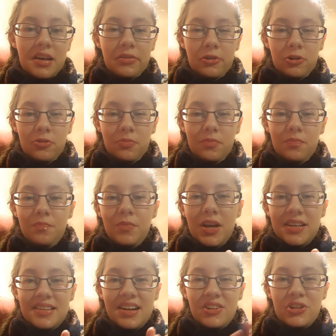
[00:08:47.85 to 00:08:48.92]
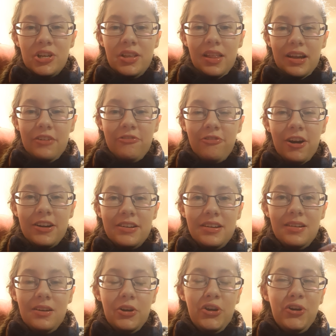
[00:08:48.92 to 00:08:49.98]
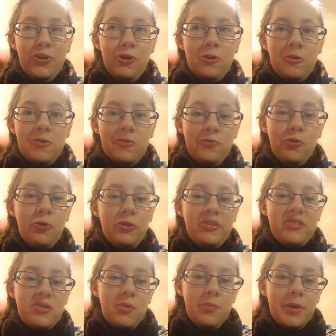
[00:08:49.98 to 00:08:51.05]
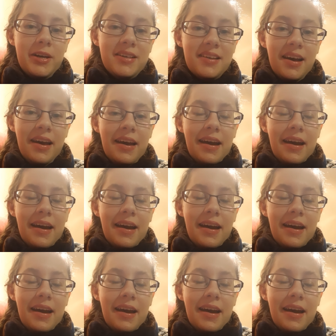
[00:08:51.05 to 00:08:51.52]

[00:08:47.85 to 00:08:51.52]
and they're essentially like finding a cure for the zombies.